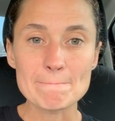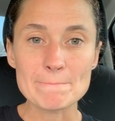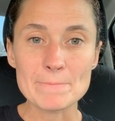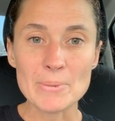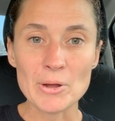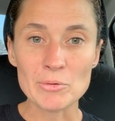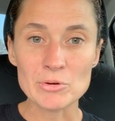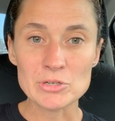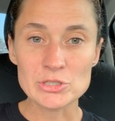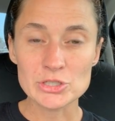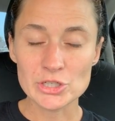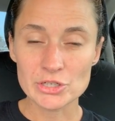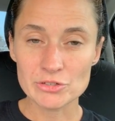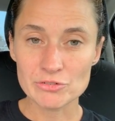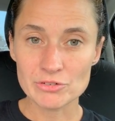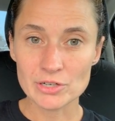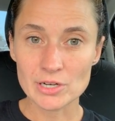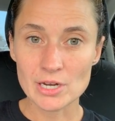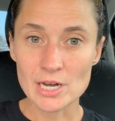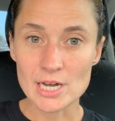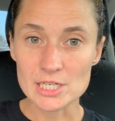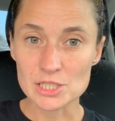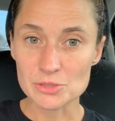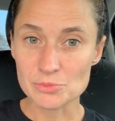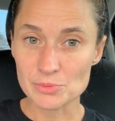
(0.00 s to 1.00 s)
I want you to feel
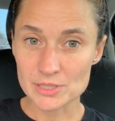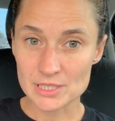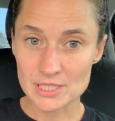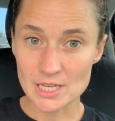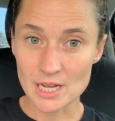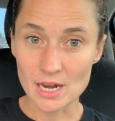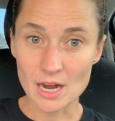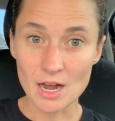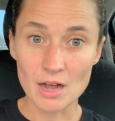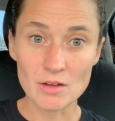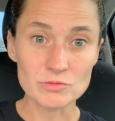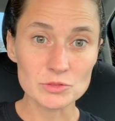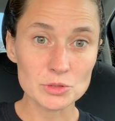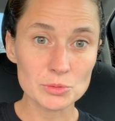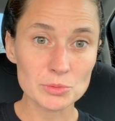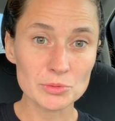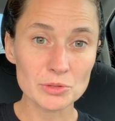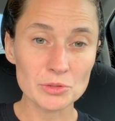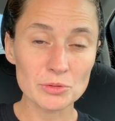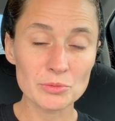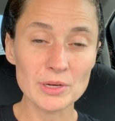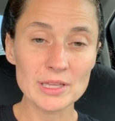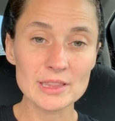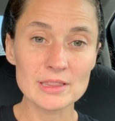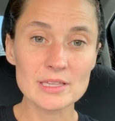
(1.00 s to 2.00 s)
100%
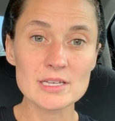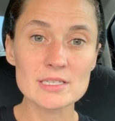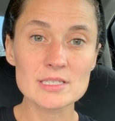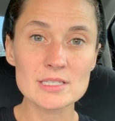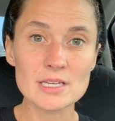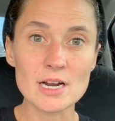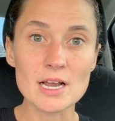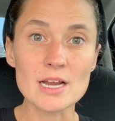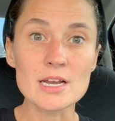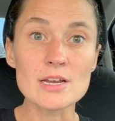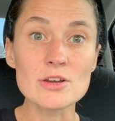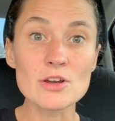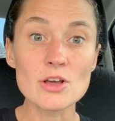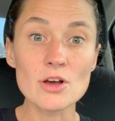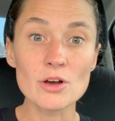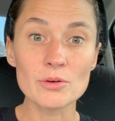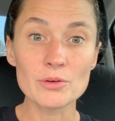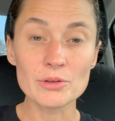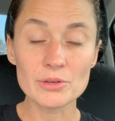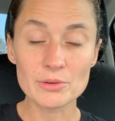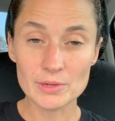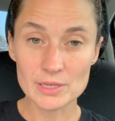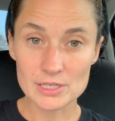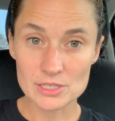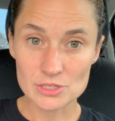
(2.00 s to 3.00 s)
comfortable with this, and I know
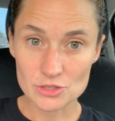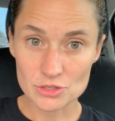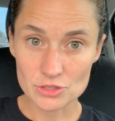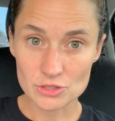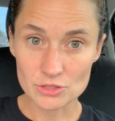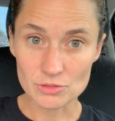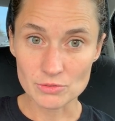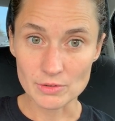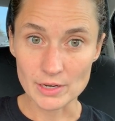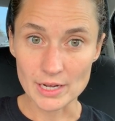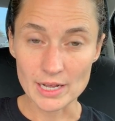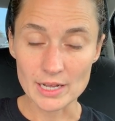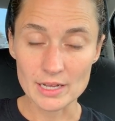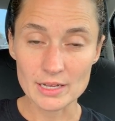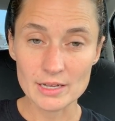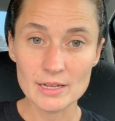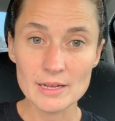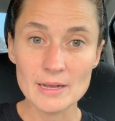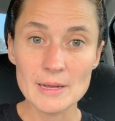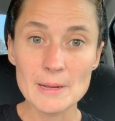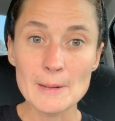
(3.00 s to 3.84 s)
you can do it.